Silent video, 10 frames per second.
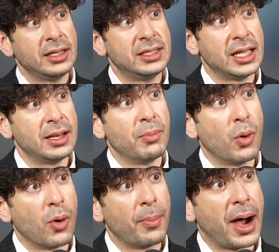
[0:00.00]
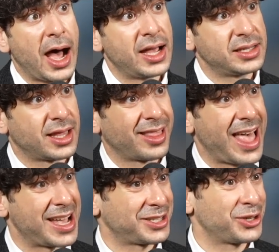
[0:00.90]
did more buys than
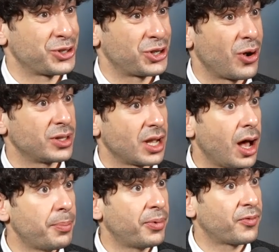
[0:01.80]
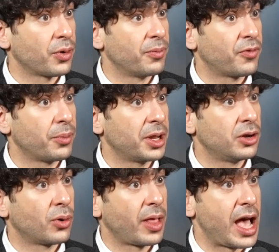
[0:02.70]
last year's show. It's up from Forbidden
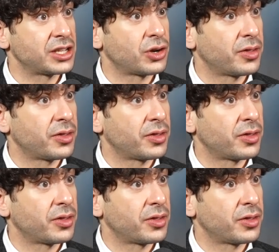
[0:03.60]
Door last year.